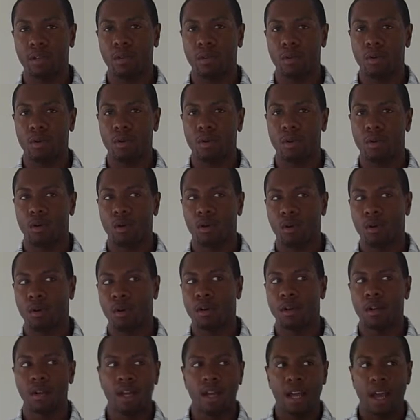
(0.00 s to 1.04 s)
score, or
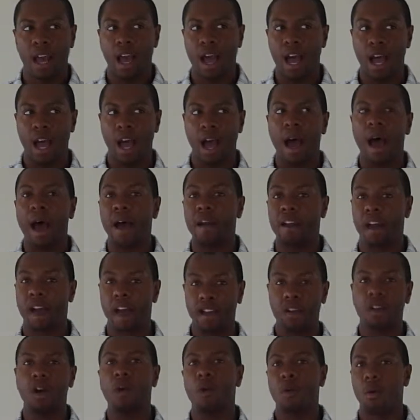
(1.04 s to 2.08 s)
I
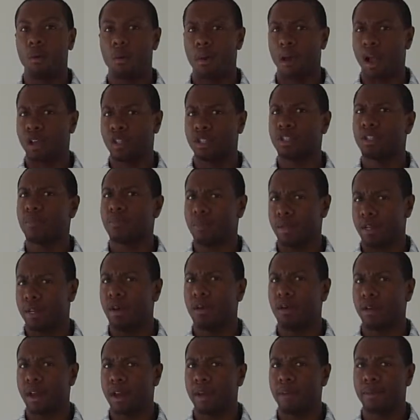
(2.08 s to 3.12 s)
know I should be
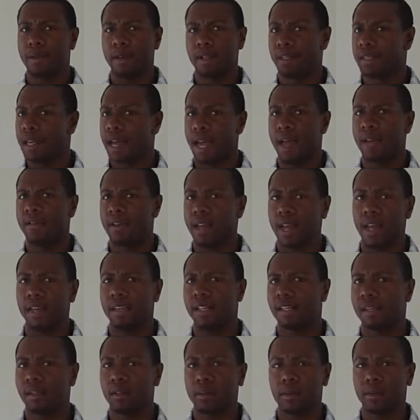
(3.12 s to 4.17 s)
okay because I haven't had
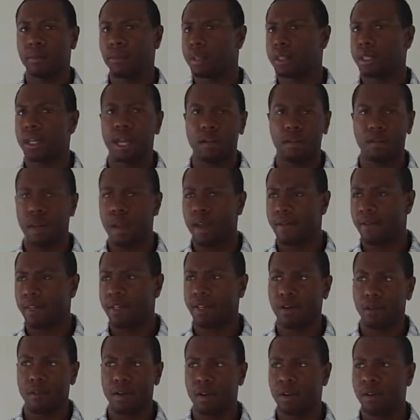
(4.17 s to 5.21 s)
any delinquency. I don't have any
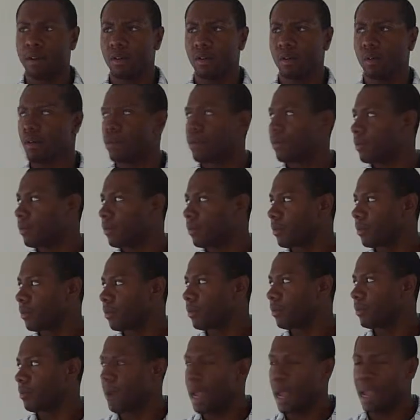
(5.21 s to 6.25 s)
credit or
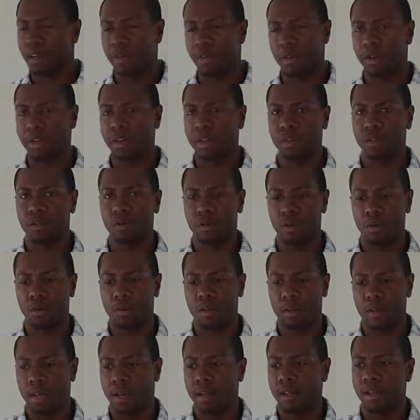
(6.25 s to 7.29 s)
bad credit history or
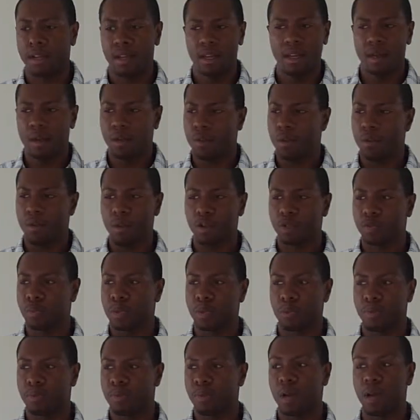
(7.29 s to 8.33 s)
whatnot. But most
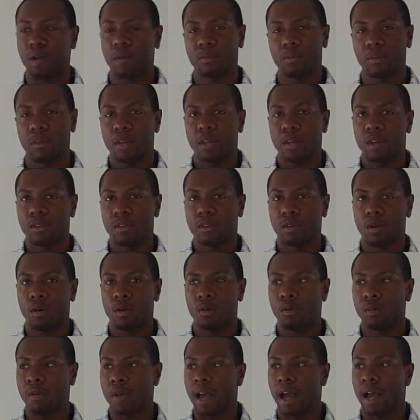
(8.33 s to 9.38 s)
people don't.
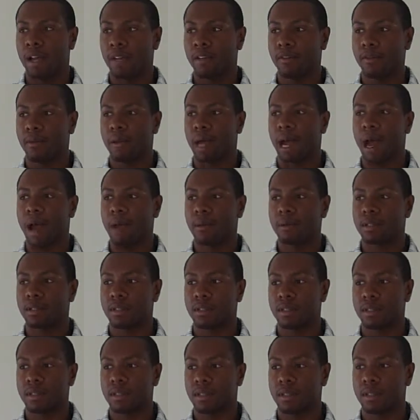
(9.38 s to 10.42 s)
So I give them the option
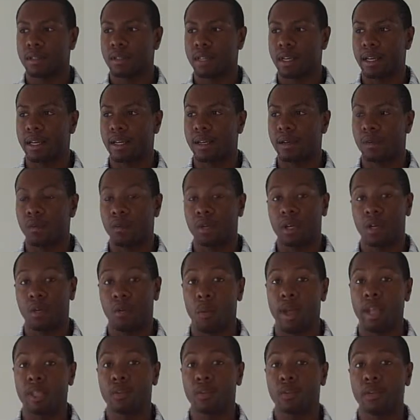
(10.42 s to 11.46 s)
to say, we can
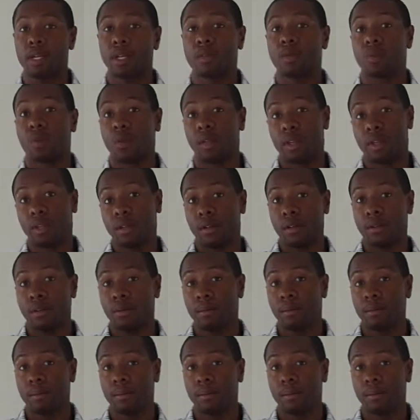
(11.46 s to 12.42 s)
wait till we get to a lender